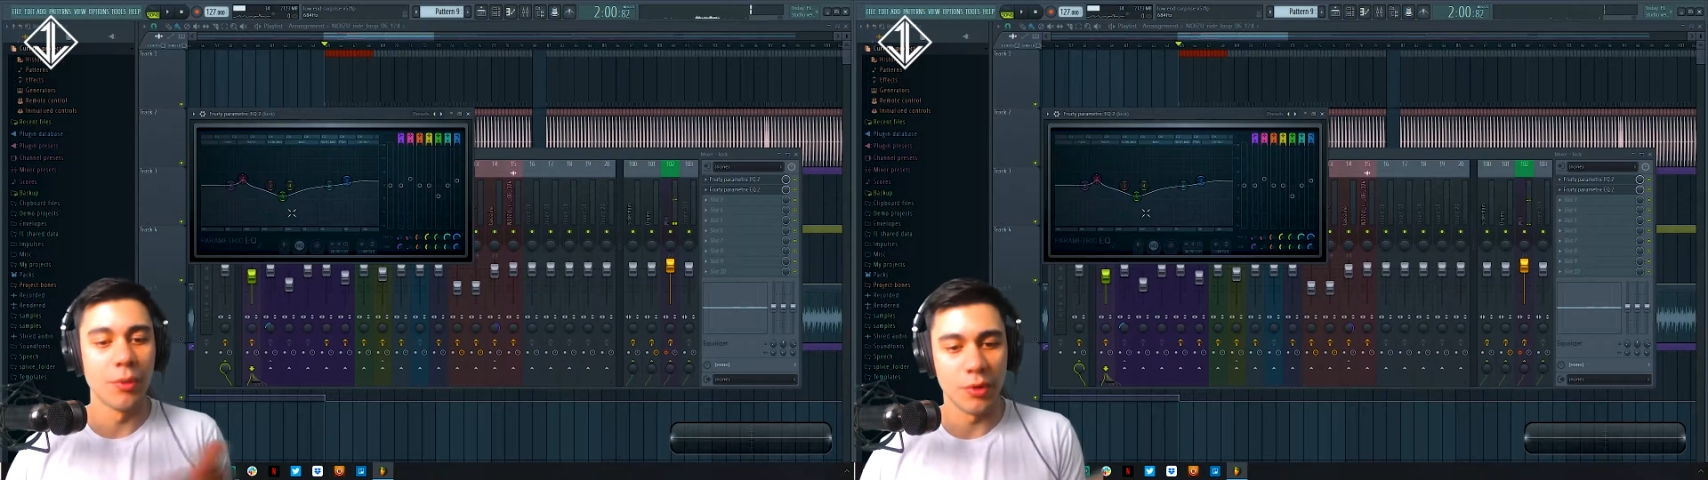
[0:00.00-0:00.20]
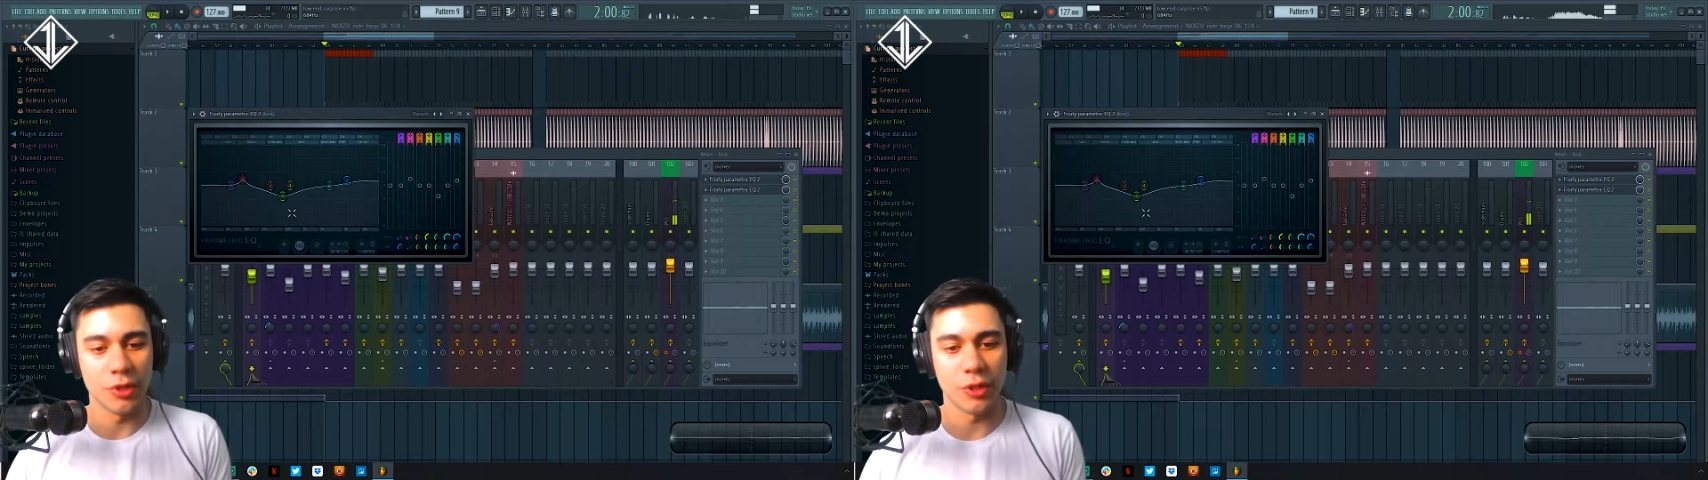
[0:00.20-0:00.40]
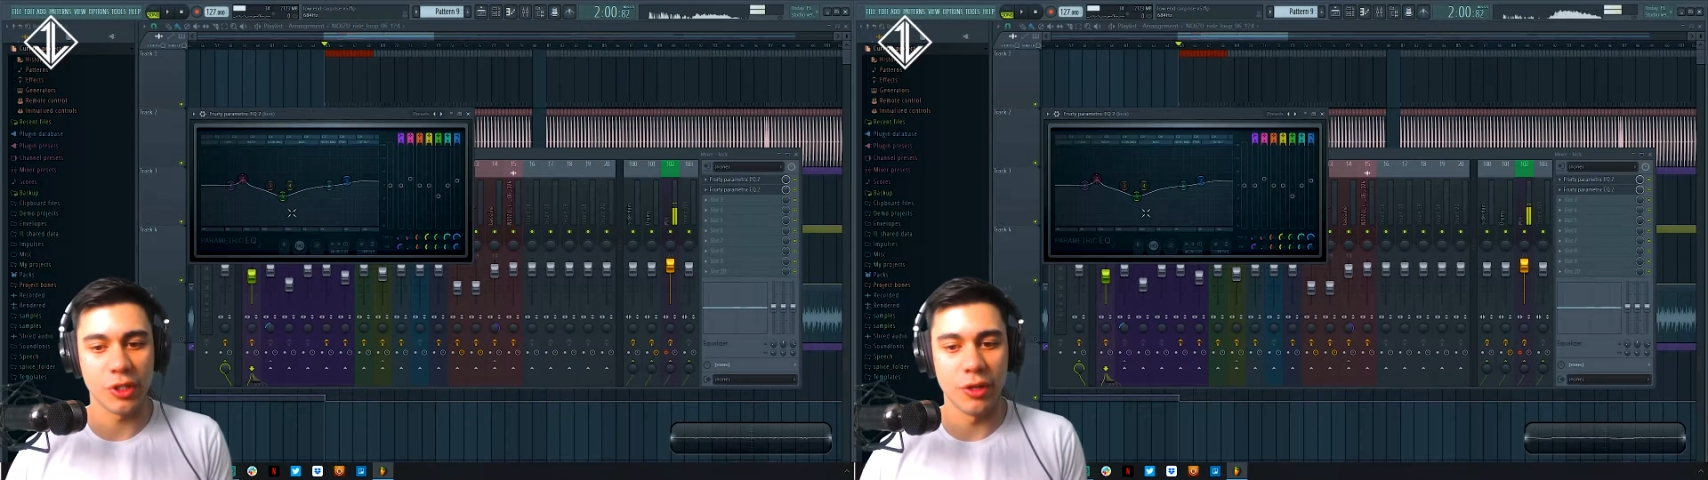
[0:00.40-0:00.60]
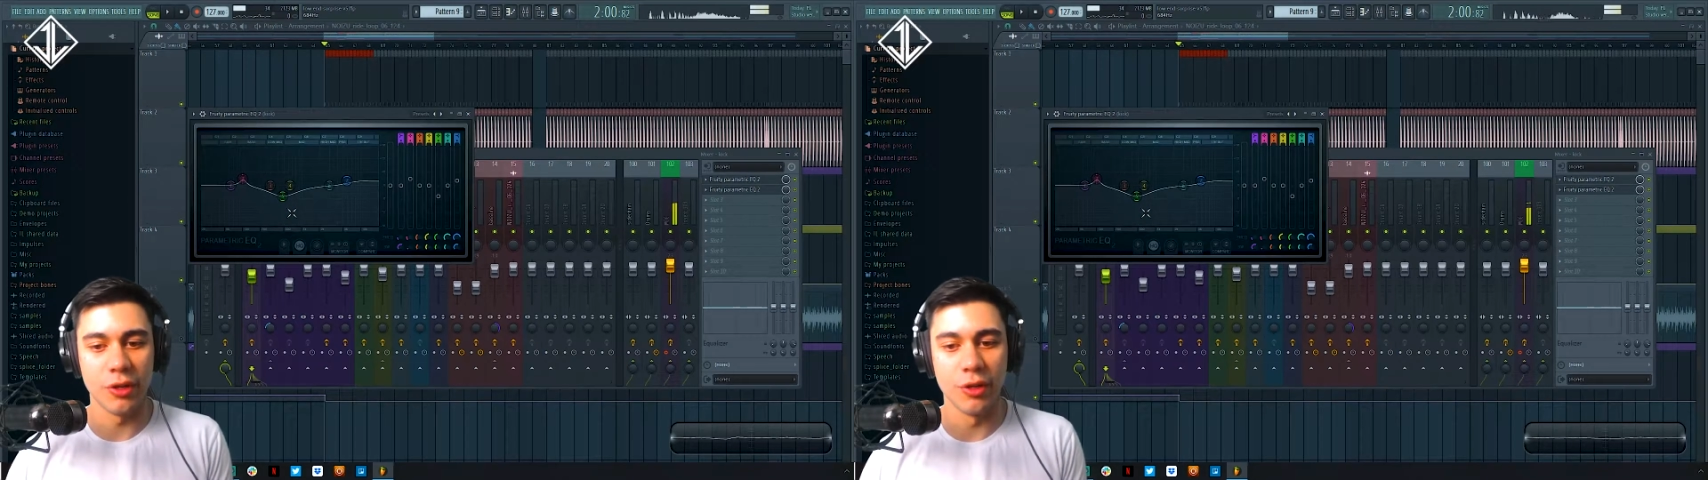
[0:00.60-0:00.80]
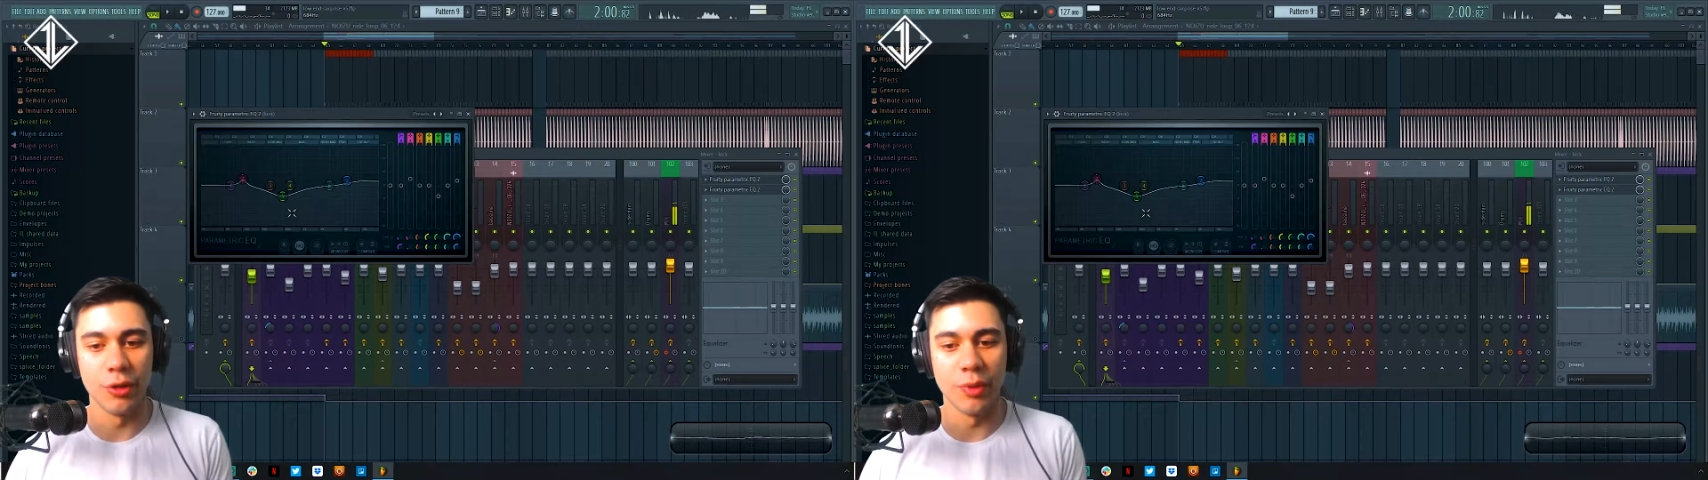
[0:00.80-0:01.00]
which I'll show
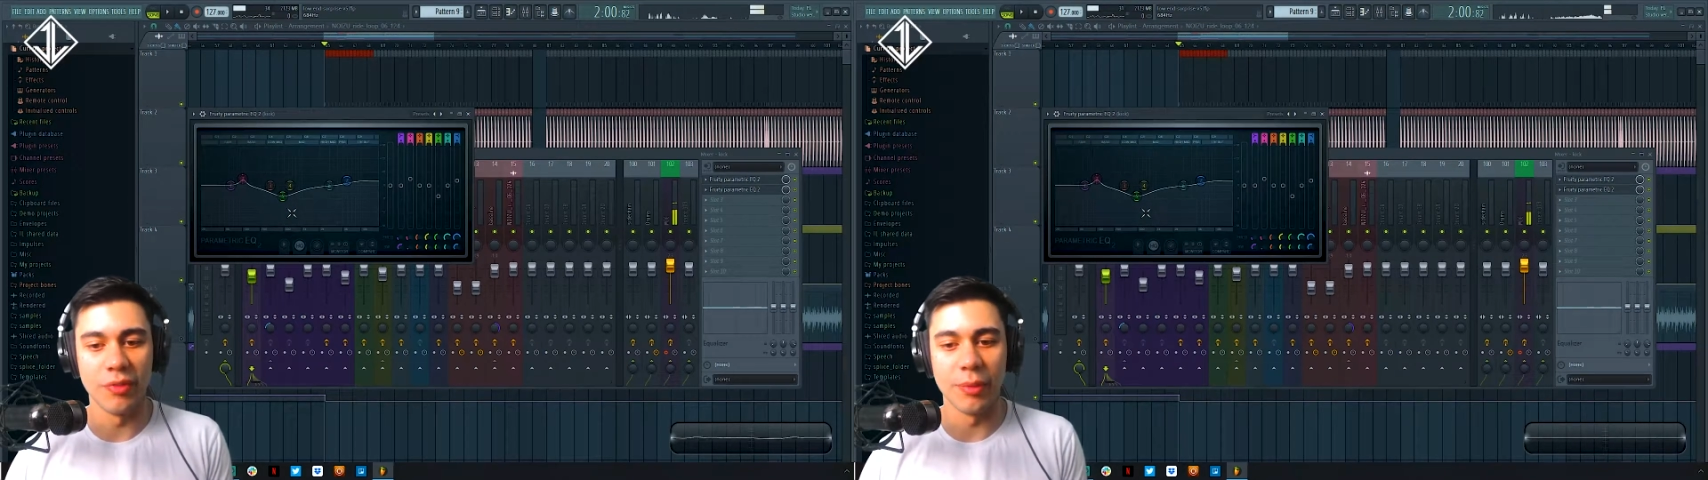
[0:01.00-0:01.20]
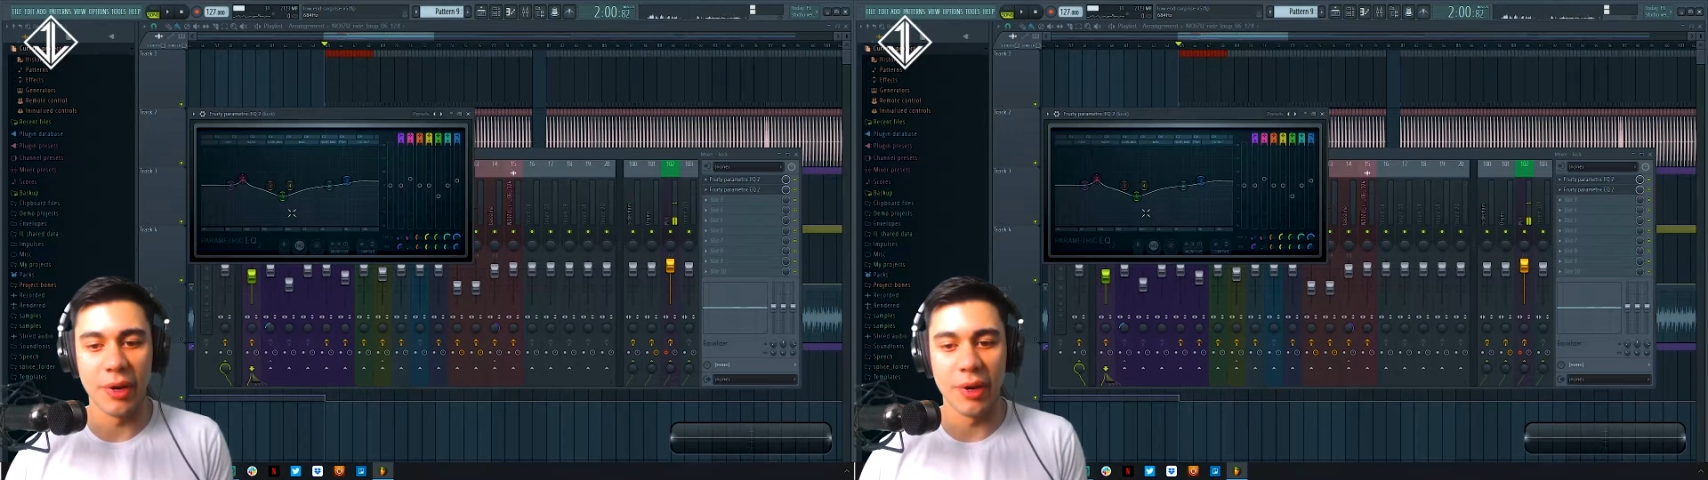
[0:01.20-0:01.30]
you with the